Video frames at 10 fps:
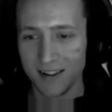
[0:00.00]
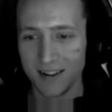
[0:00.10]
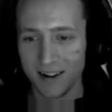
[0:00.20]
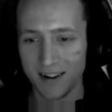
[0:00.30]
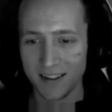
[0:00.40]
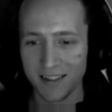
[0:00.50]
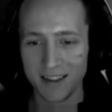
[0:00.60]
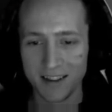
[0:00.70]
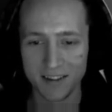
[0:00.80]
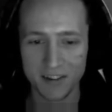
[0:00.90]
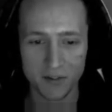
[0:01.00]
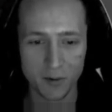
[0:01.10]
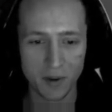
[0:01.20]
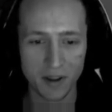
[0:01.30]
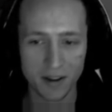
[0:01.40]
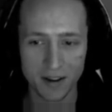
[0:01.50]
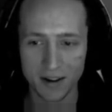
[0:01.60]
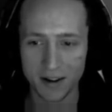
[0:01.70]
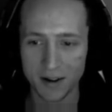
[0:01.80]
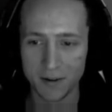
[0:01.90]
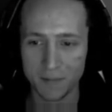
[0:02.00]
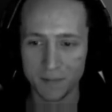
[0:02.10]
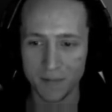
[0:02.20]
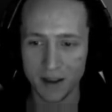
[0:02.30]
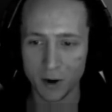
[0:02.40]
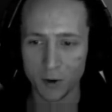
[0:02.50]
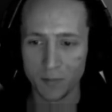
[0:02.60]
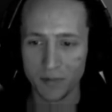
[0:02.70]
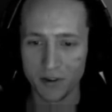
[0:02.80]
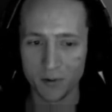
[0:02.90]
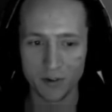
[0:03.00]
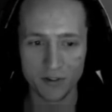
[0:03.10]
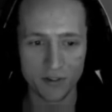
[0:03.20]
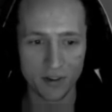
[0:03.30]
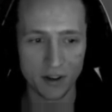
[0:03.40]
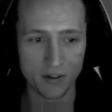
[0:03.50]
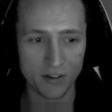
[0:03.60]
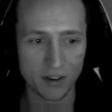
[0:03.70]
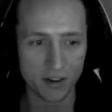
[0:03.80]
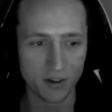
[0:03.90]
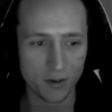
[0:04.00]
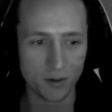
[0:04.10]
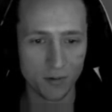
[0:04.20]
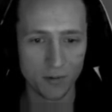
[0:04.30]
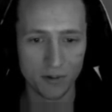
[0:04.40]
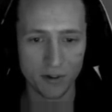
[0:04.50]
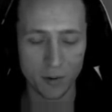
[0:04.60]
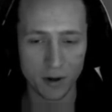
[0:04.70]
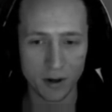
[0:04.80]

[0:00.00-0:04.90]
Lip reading: Alright, that's it for me. I hope this was interesting to someone.